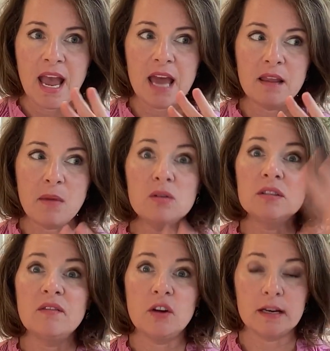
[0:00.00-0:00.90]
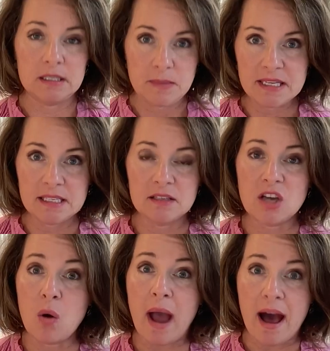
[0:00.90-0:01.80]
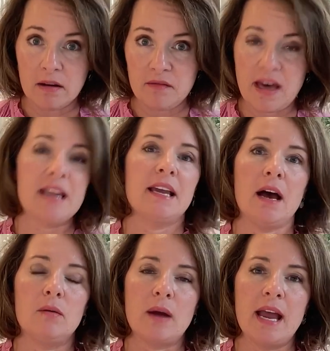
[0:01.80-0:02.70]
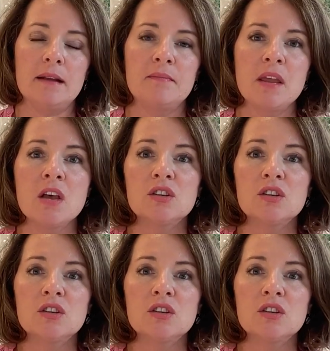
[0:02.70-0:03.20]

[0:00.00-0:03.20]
and the most of your expenses go out of that account, right?